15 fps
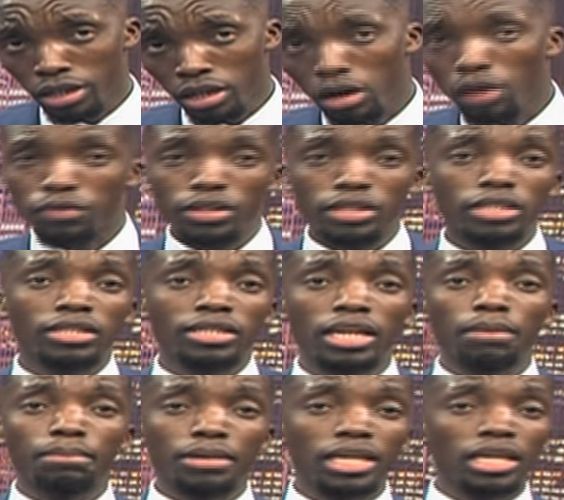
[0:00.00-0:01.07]
Now, this is
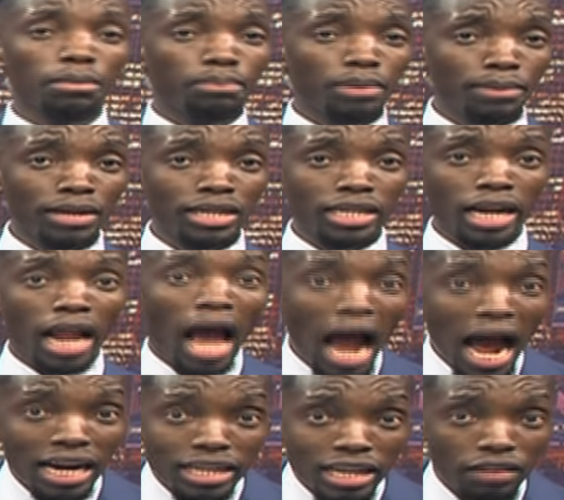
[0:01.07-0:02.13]
still being implemented
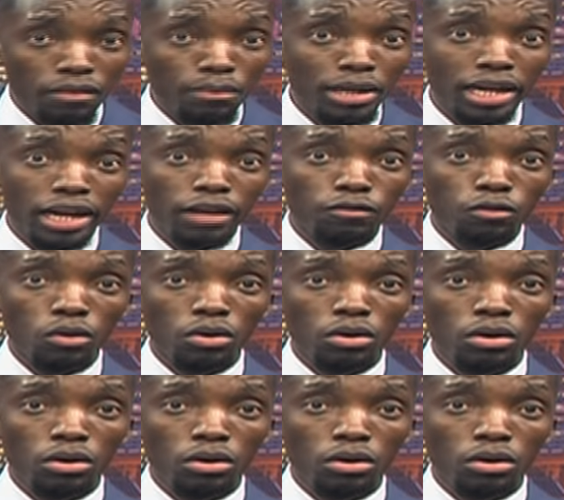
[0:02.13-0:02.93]
at government level.